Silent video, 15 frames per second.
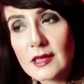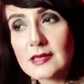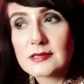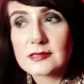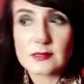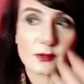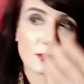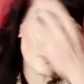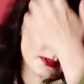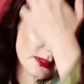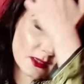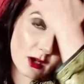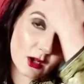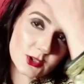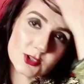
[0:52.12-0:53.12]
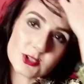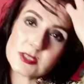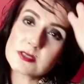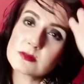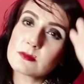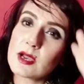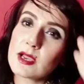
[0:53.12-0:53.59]
So, the
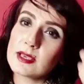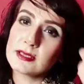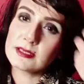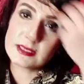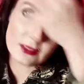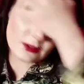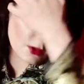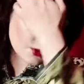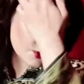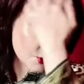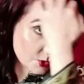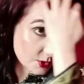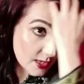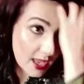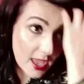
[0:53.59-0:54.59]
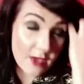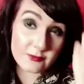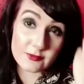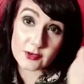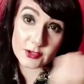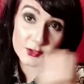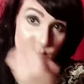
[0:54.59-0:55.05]
conscious mind cannot
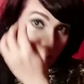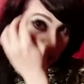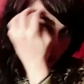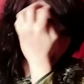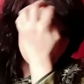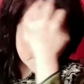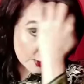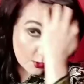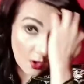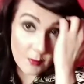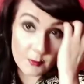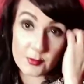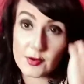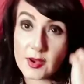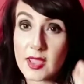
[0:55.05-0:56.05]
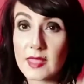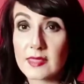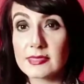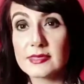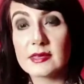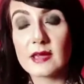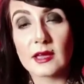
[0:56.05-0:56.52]
ever truly
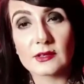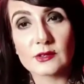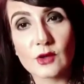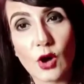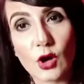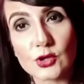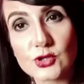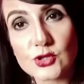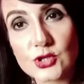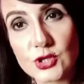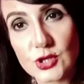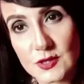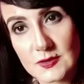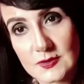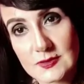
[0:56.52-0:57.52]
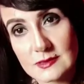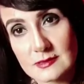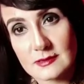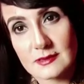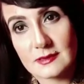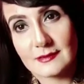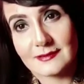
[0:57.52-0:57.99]
comprehend the
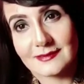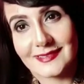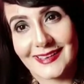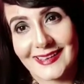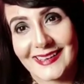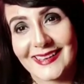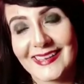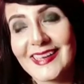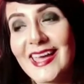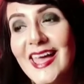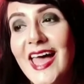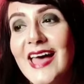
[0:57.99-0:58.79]
unconscious, okay?